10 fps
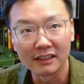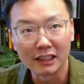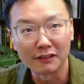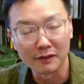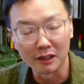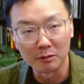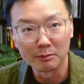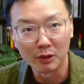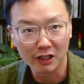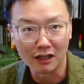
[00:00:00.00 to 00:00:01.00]
give a little bit
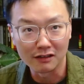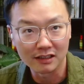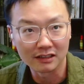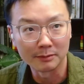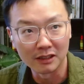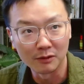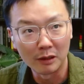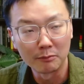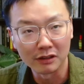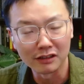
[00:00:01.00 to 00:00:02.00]
more context about
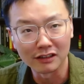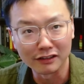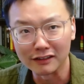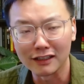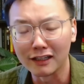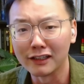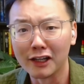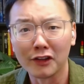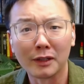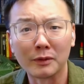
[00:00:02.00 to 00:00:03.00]
one particular design that
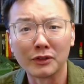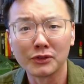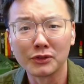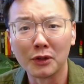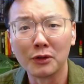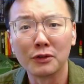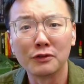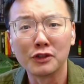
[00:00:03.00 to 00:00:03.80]
I thought was so